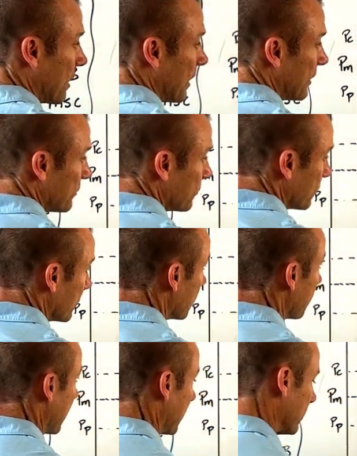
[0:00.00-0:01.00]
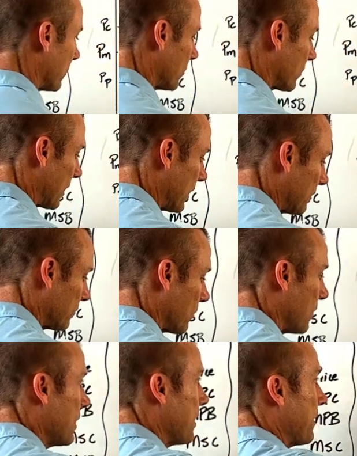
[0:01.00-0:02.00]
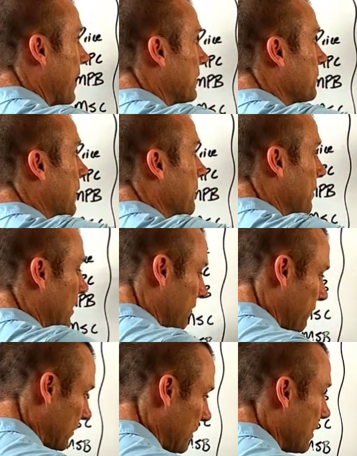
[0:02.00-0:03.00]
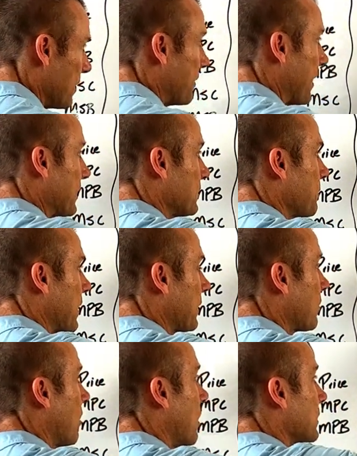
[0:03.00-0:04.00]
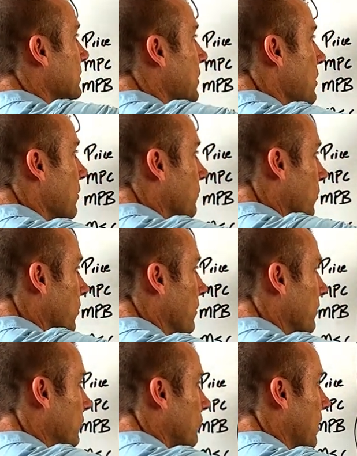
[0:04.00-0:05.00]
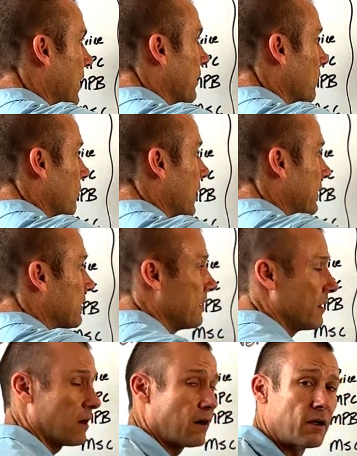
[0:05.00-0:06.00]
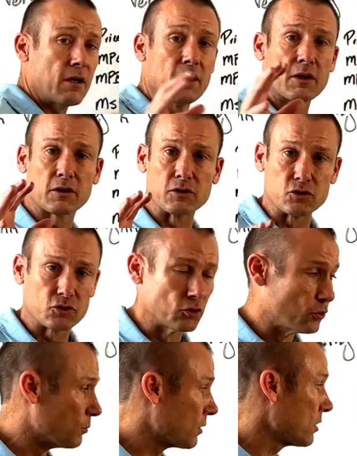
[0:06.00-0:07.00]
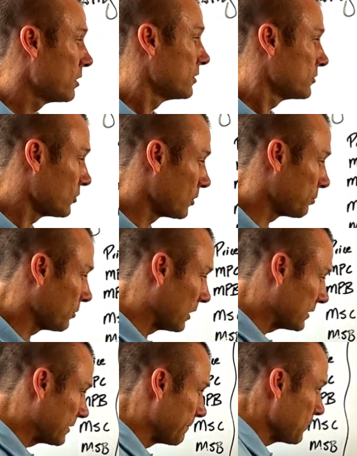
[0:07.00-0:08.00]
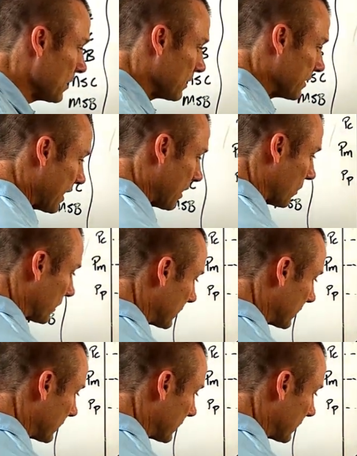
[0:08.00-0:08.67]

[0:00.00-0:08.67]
line to the demander, okay? So that's my benefit, that's my cost. So this triangle right there, consumer surplus. Now